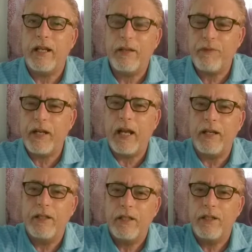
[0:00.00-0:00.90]
I
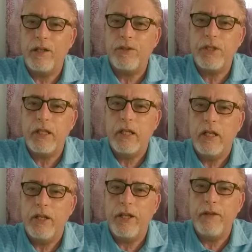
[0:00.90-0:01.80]
forgot. Ganoshi?
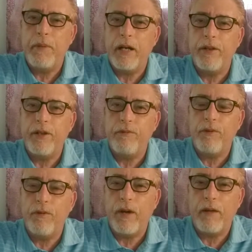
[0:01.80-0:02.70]
Even better than
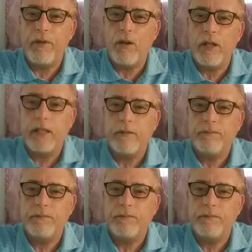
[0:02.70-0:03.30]
ravioli.